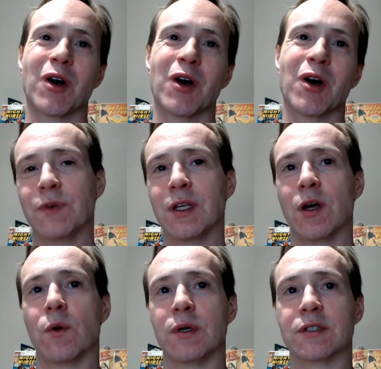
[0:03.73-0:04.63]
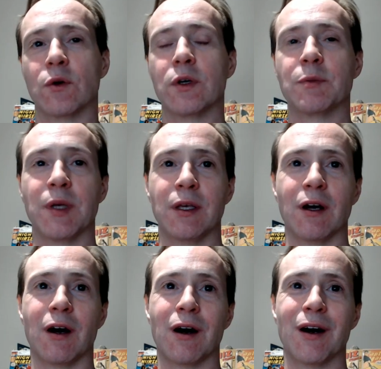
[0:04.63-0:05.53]
video is going to be
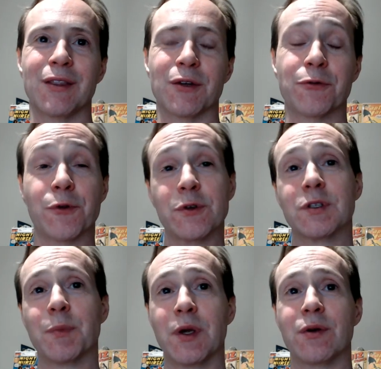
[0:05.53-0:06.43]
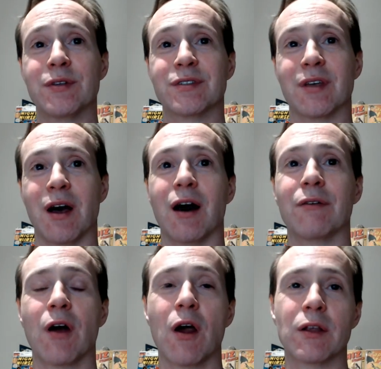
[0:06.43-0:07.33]
on the first appearance of
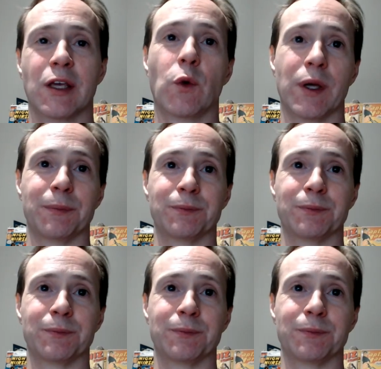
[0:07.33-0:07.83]
Harley Quinn.